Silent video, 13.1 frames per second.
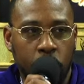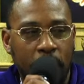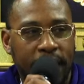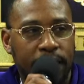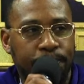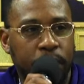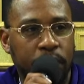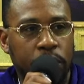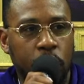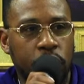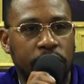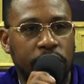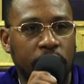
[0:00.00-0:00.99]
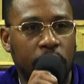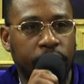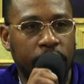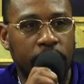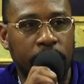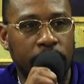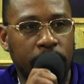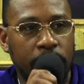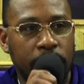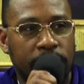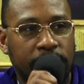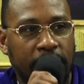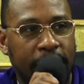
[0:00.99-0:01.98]
You got to put yourself in
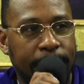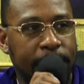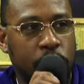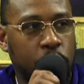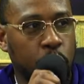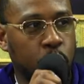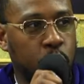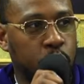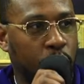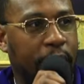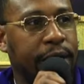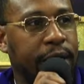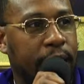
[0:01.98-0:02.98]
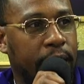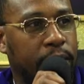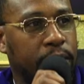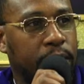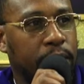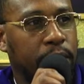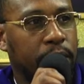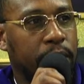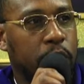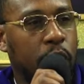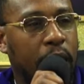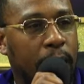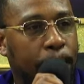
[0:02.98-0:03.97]
Simon's shoes right now.
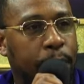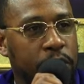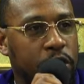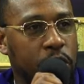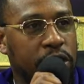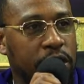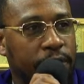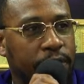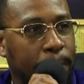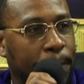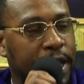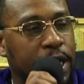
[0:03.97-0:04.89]
You got to put yourself in